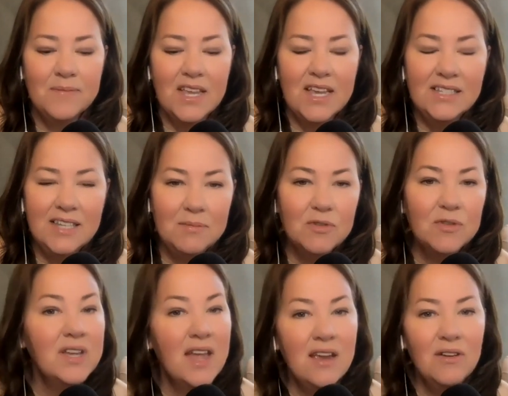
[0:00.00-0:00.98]
He seemed
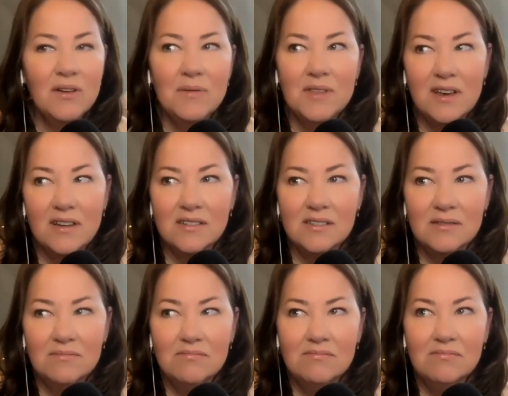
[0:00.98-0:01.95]
really angry with us.
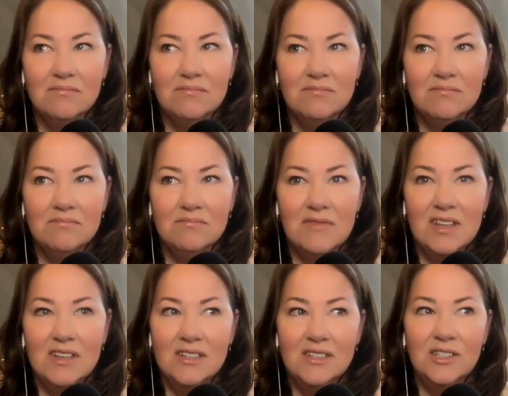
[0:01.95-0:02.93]

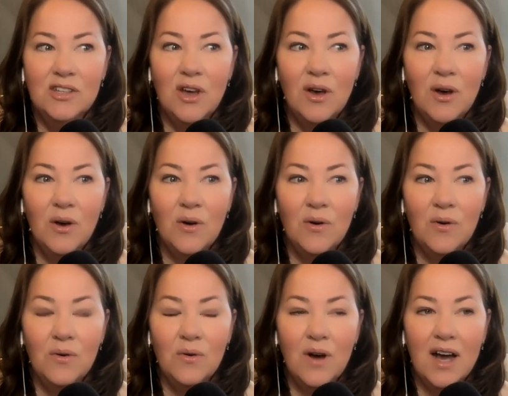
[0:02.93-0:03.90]

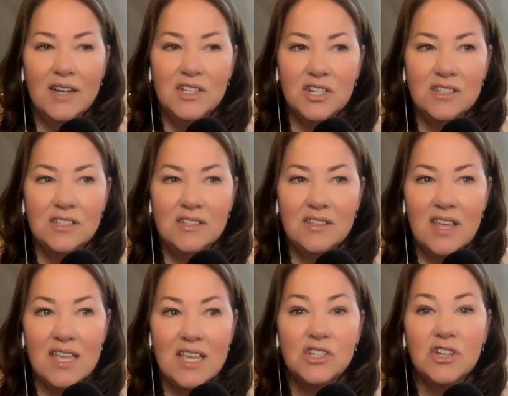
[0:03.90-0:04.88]
So I just
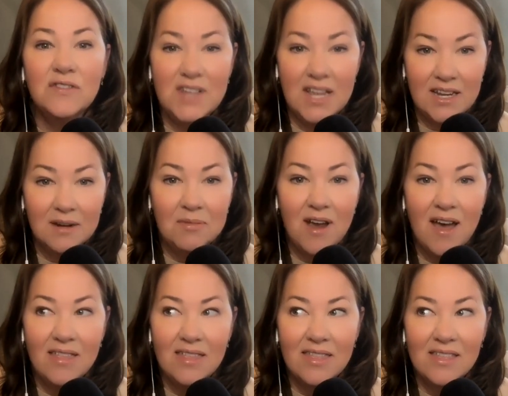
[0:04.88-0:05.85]
think he should have taken a
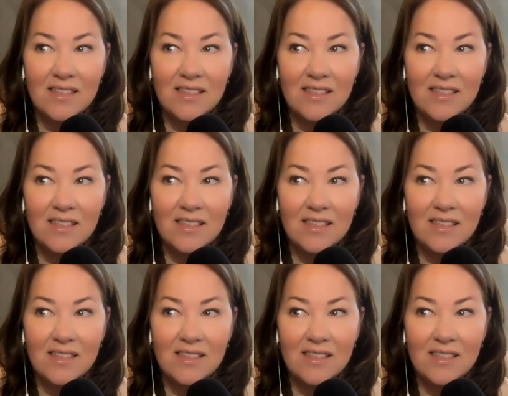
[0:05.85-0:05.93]
breath